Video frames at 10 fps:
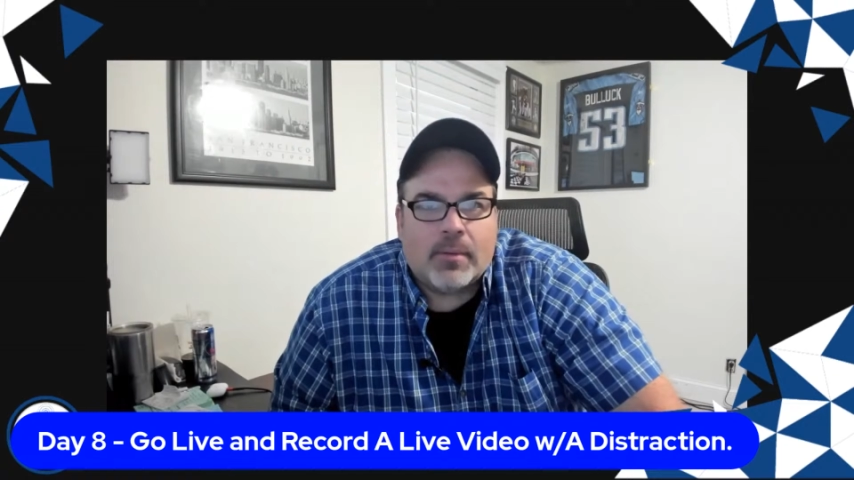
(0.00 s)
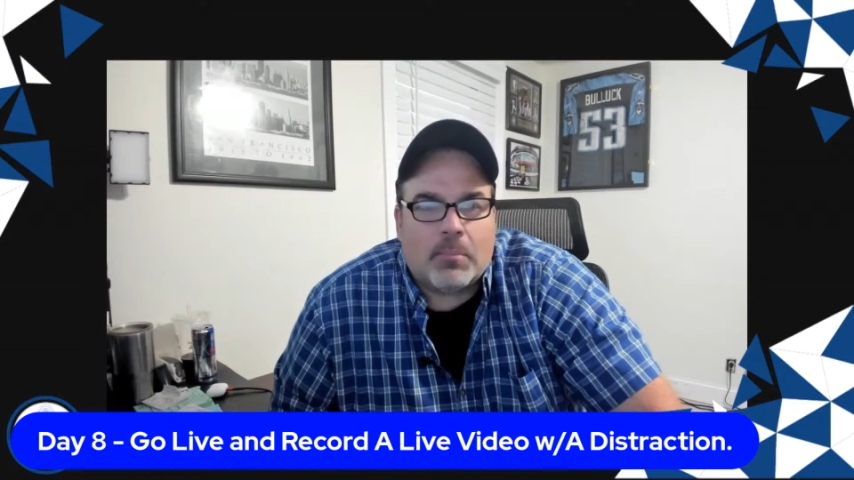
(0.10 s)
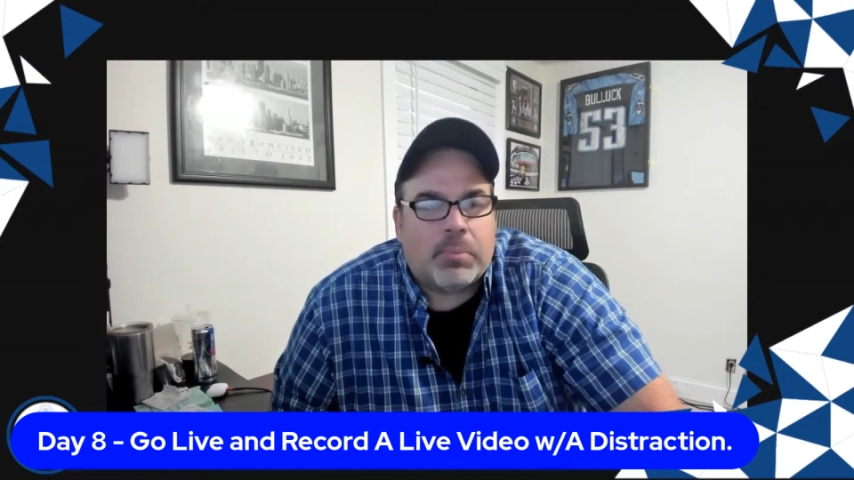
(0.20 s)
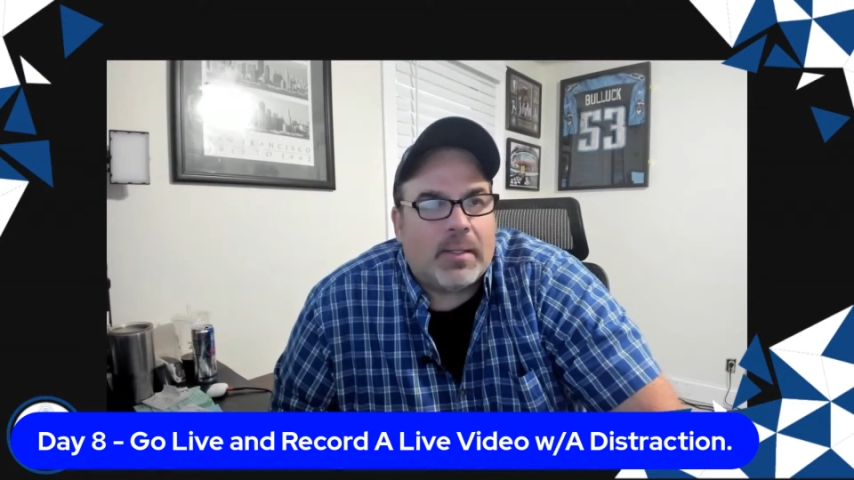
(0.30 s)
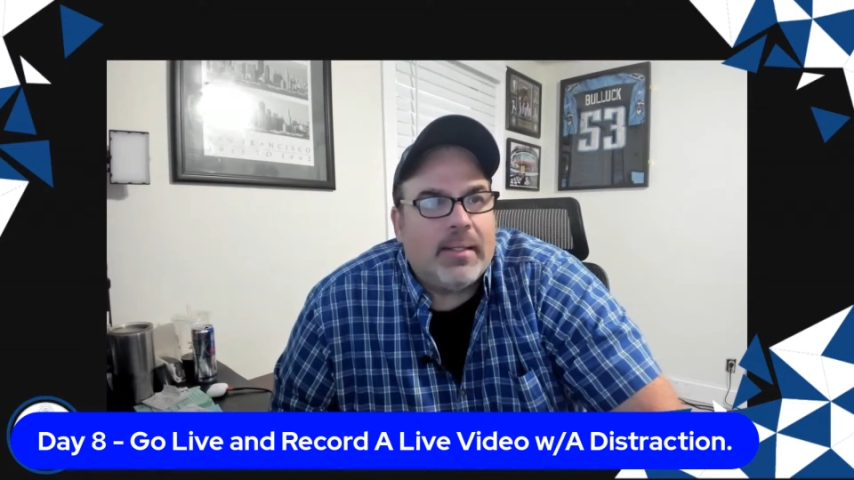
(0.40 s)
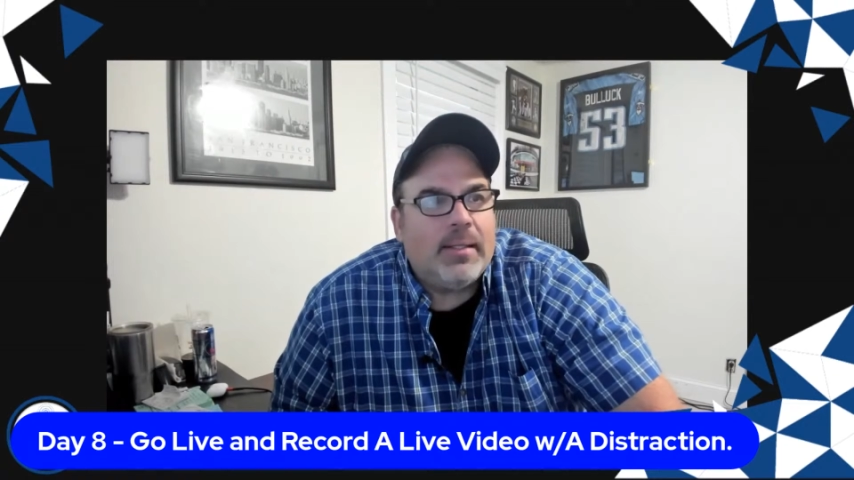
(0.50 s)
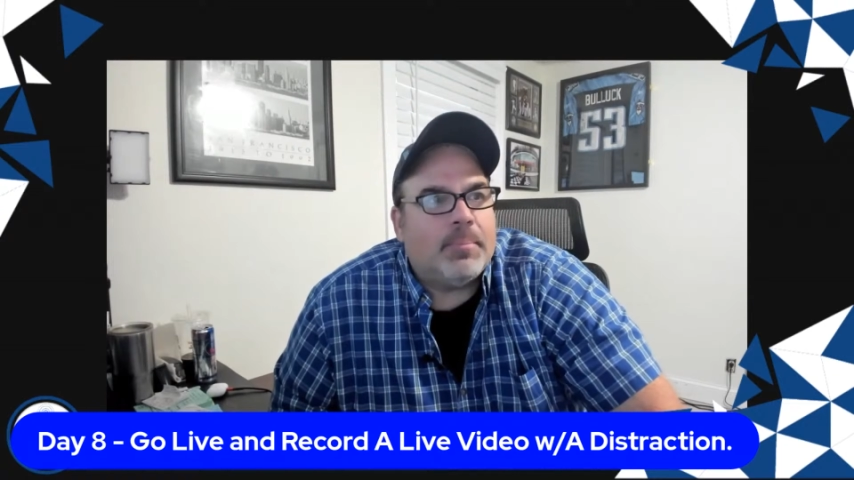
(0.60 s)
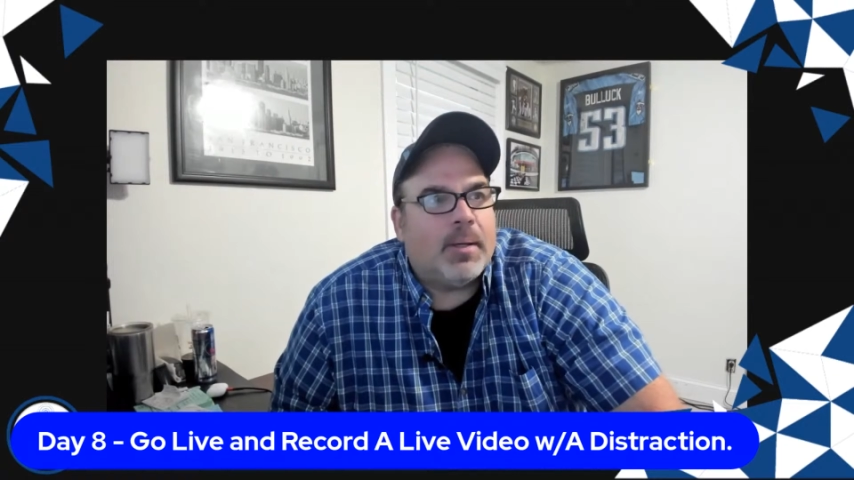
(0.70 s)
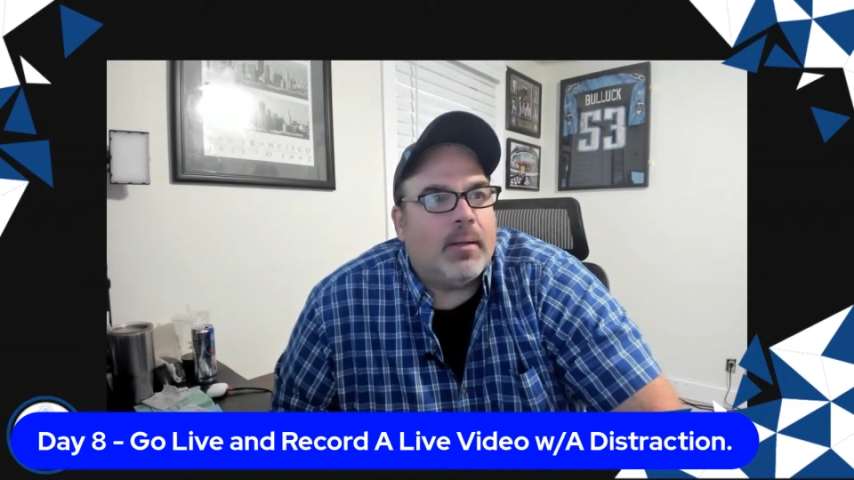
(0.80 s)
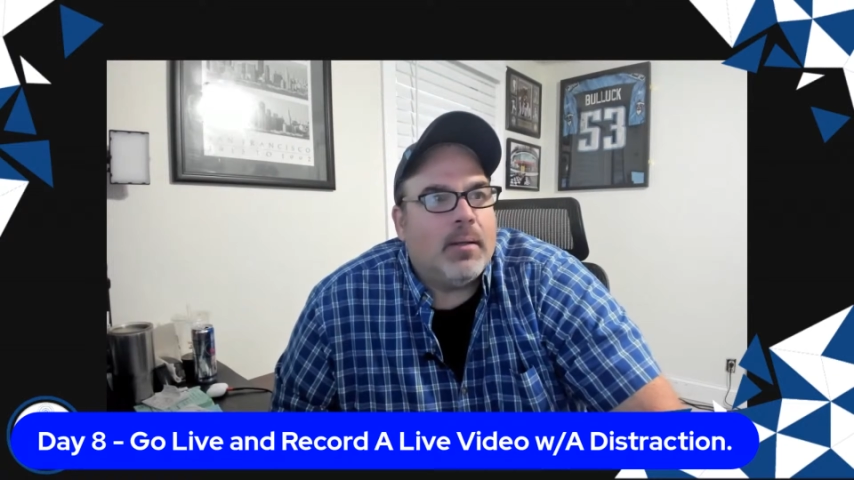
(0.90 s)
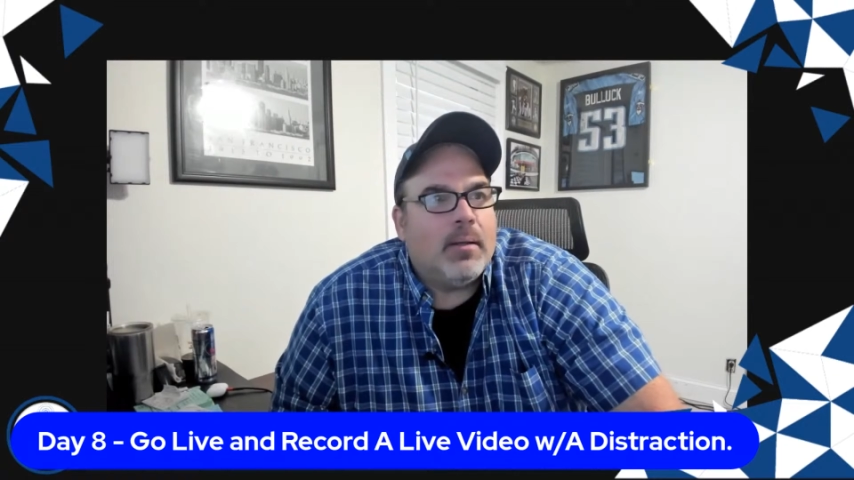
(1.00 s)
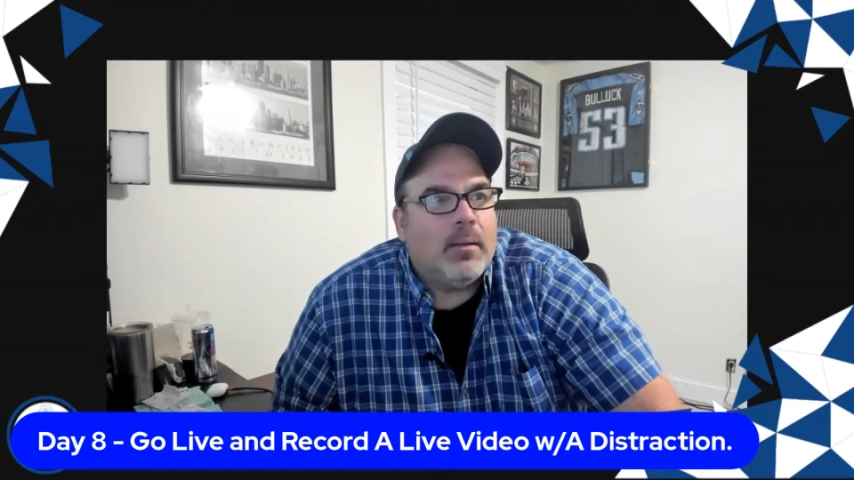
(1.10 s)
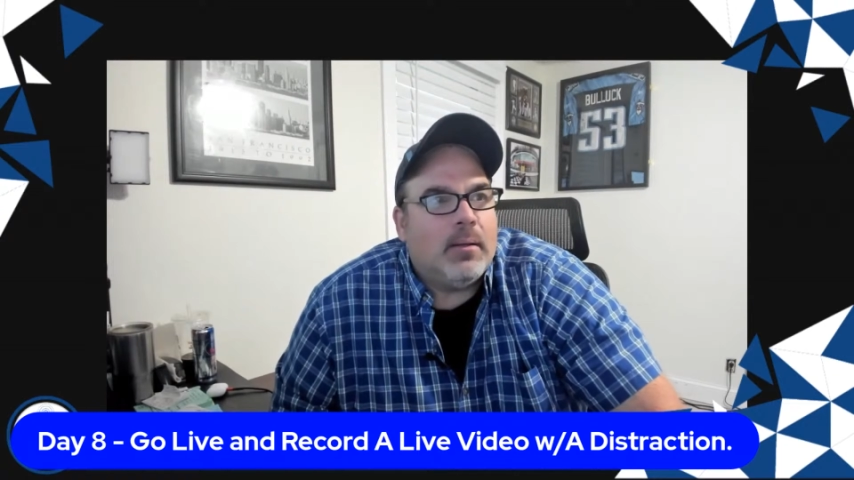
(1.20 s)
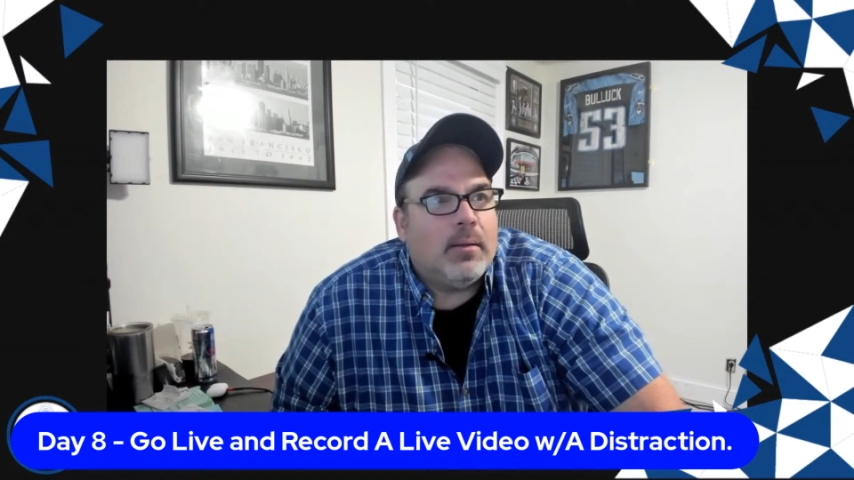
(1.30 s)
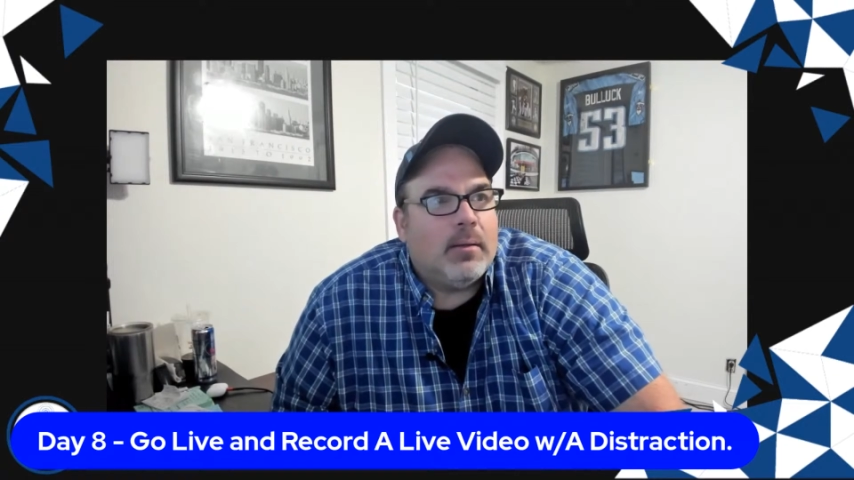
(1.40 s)
completely, but
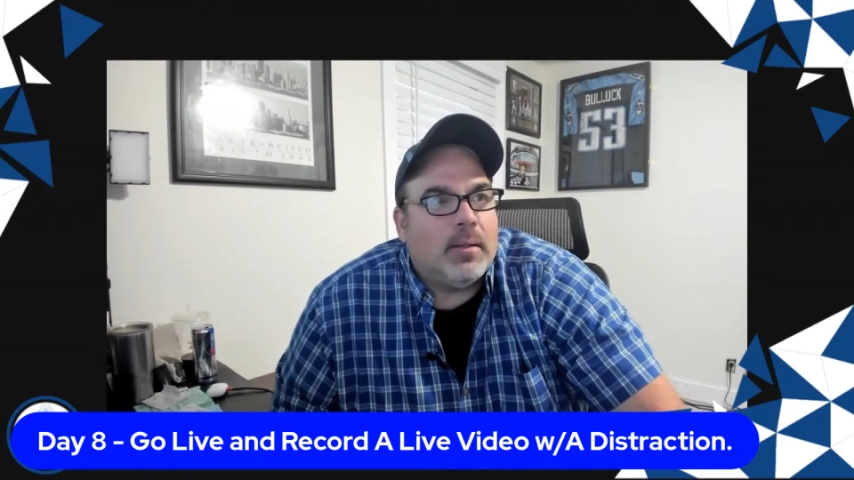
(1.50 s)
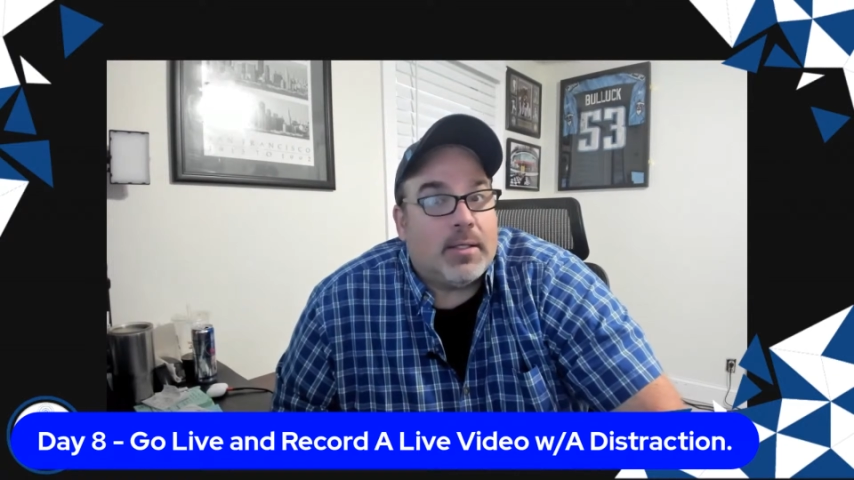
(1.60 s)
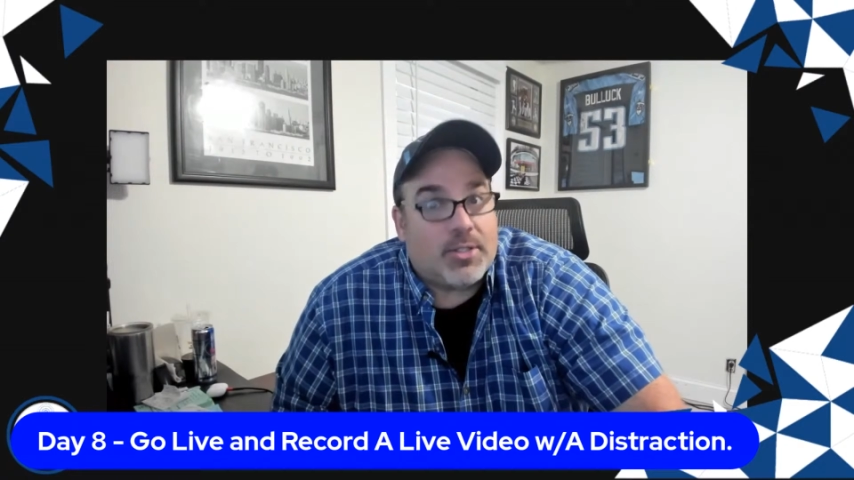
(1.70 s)
it's